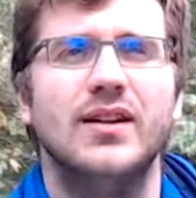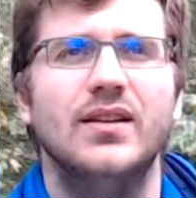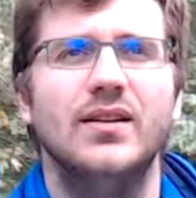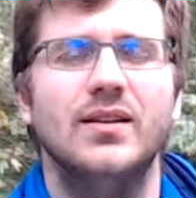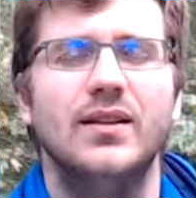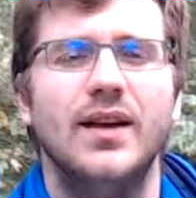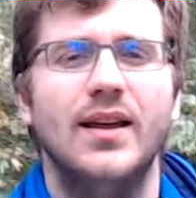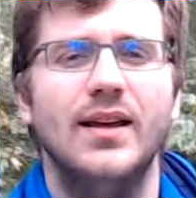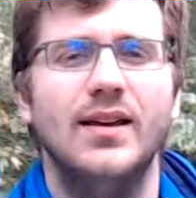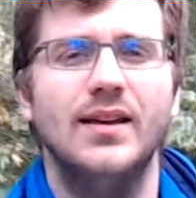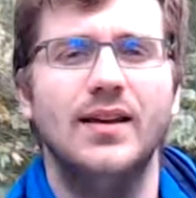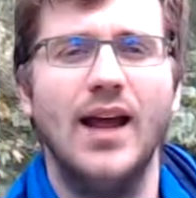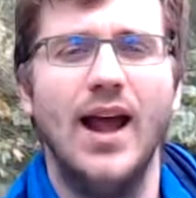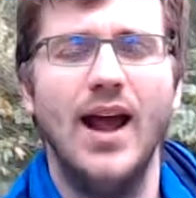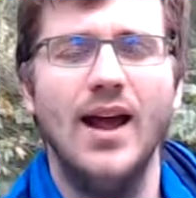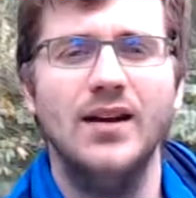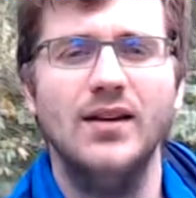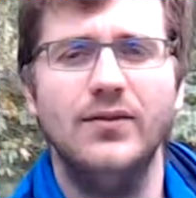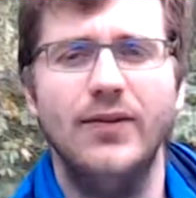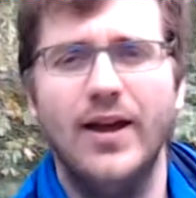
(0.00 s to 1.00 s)
it
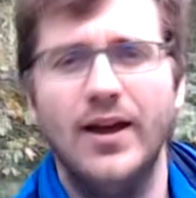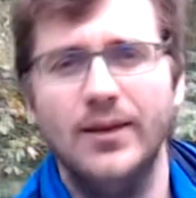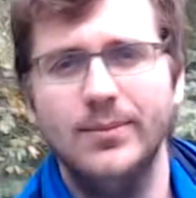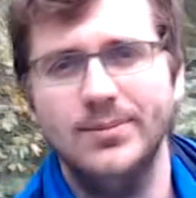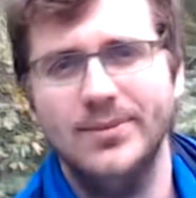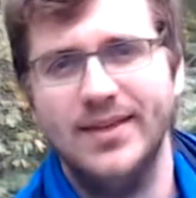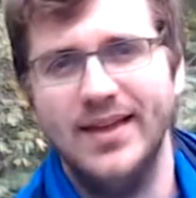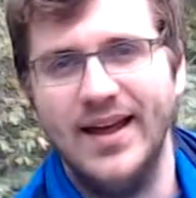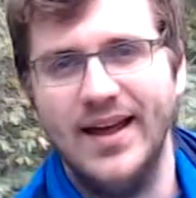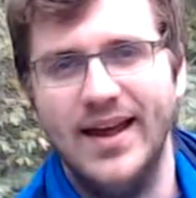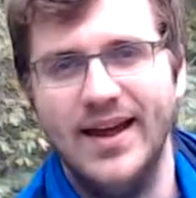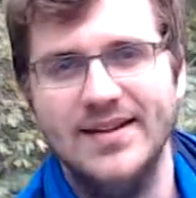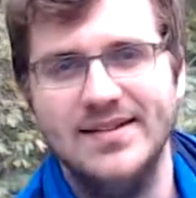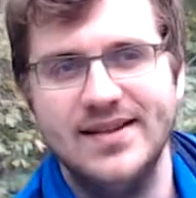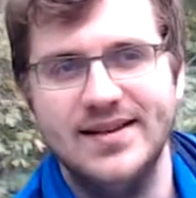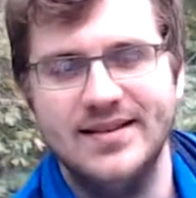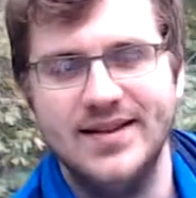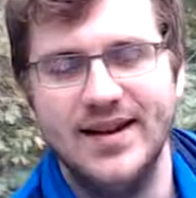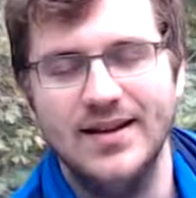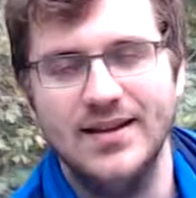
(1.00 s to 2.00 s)
kind of helped that I
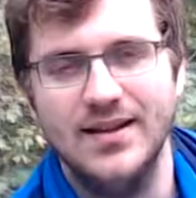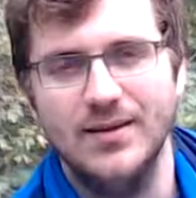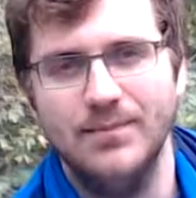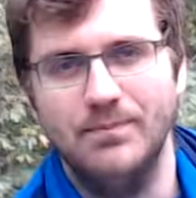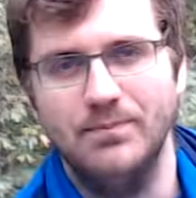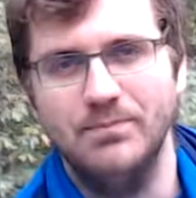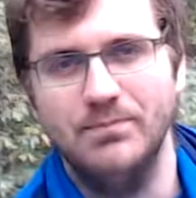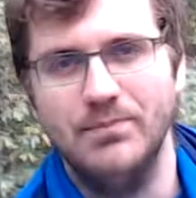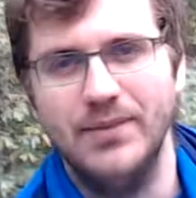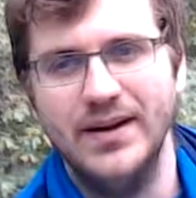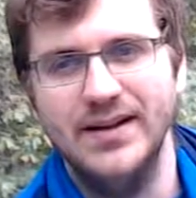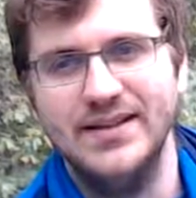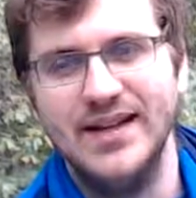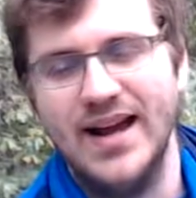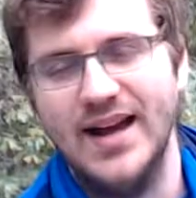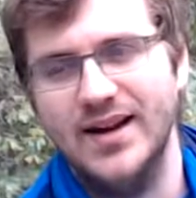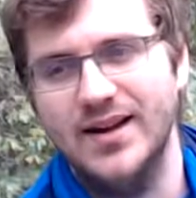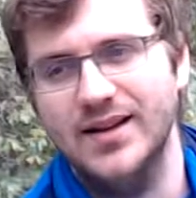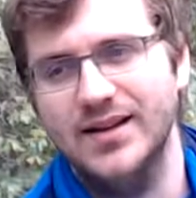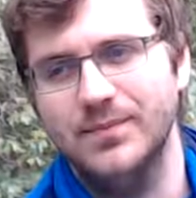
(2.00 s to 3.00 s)
did take the big
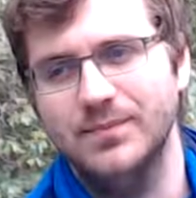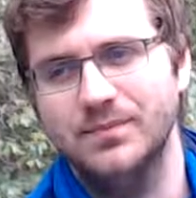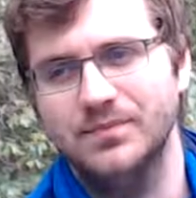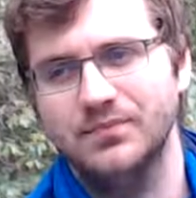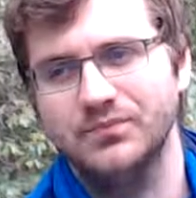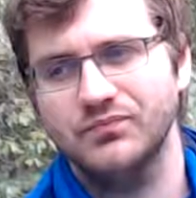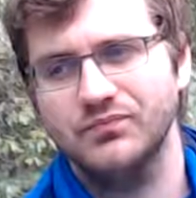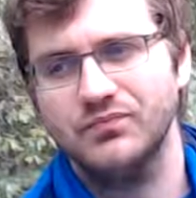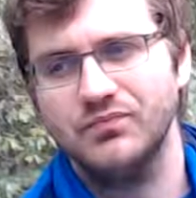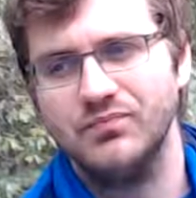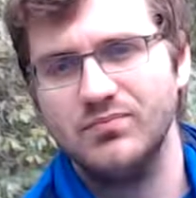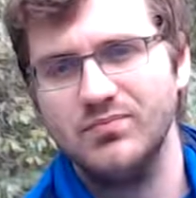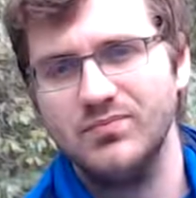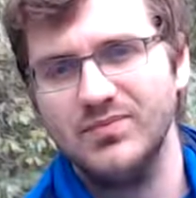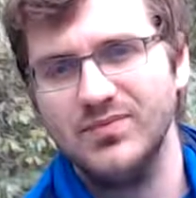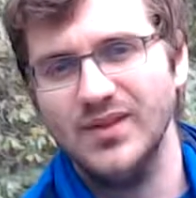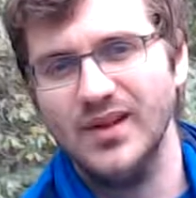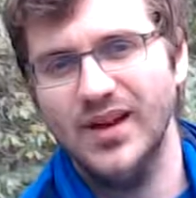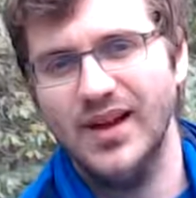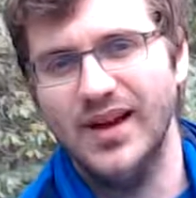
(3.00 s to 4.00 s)
data
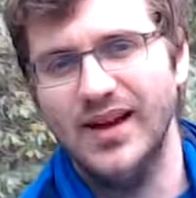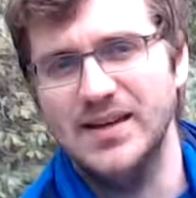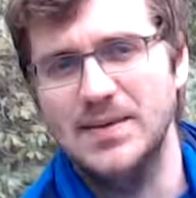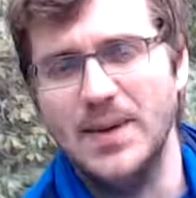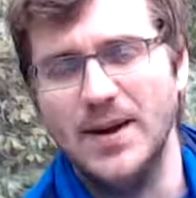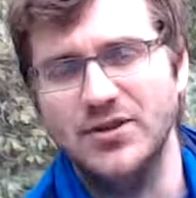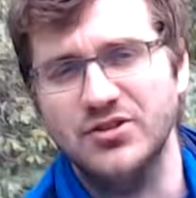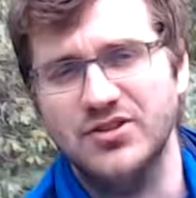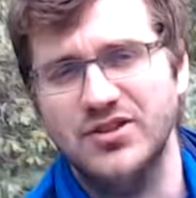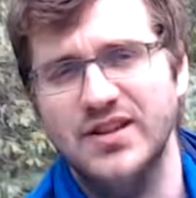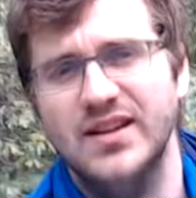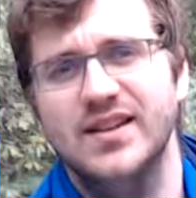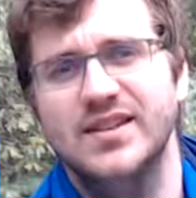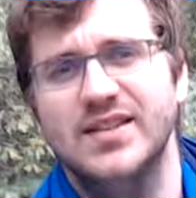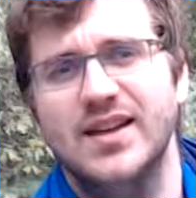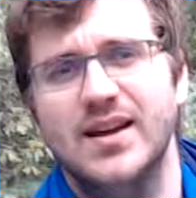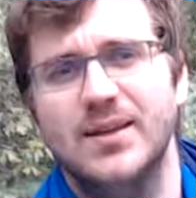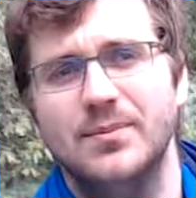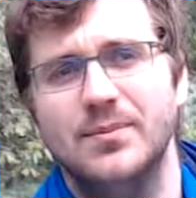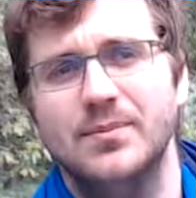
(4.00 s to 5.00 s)
uh, specialty
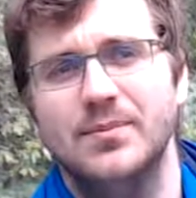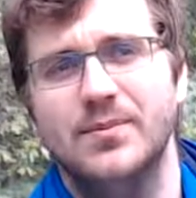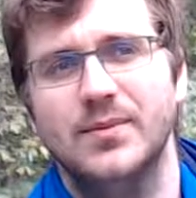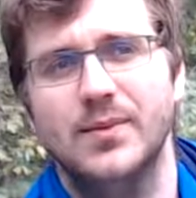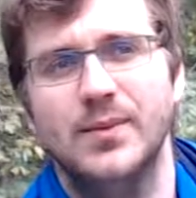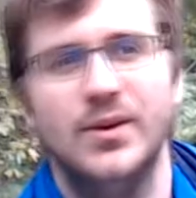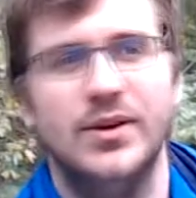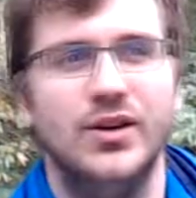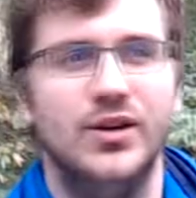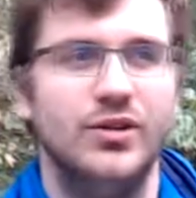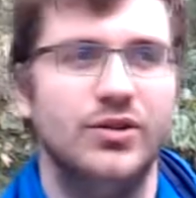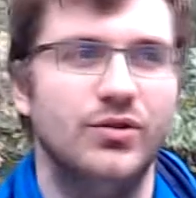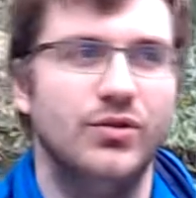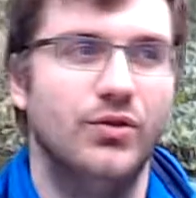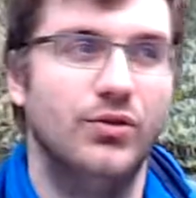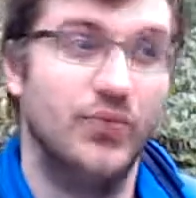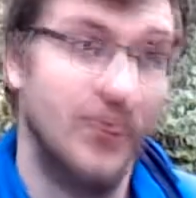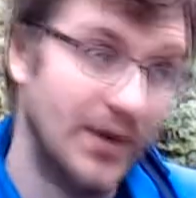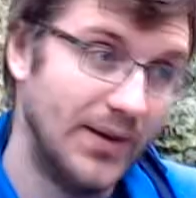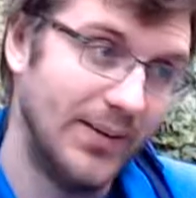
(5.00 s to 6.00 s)
exam
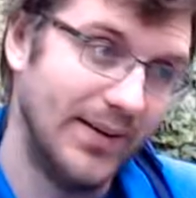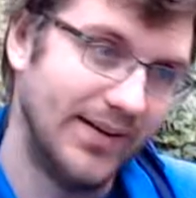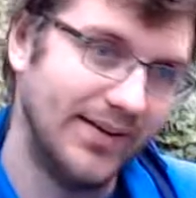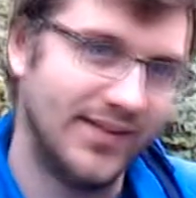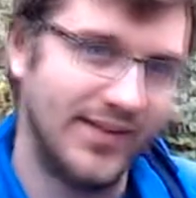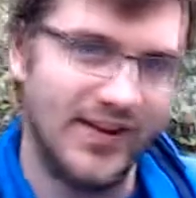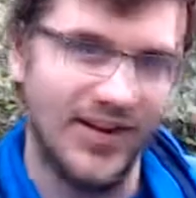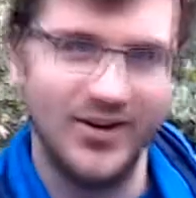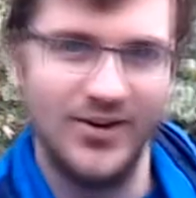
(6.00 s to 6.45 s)
three weeks ago